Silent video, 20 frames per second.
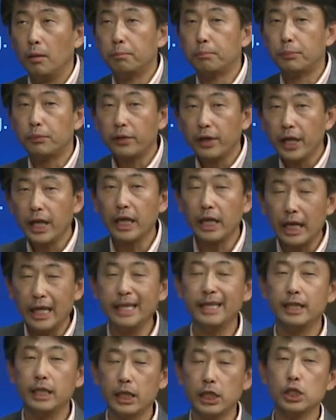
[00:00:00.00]
bring
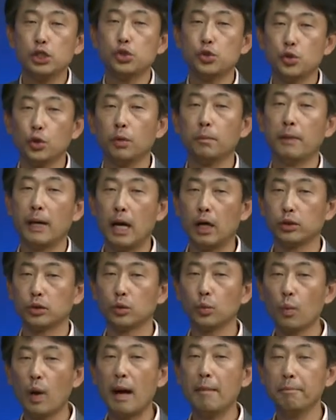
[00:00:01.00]
in the issue about
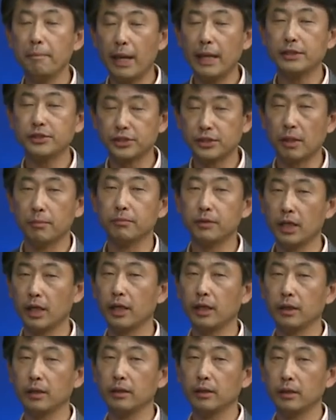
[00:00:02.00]
what makes
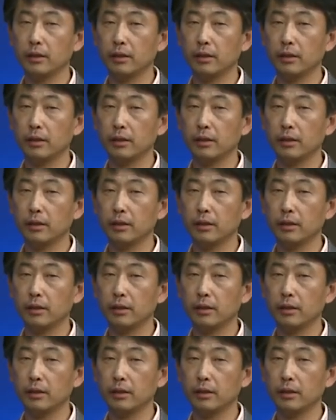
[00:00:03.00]
something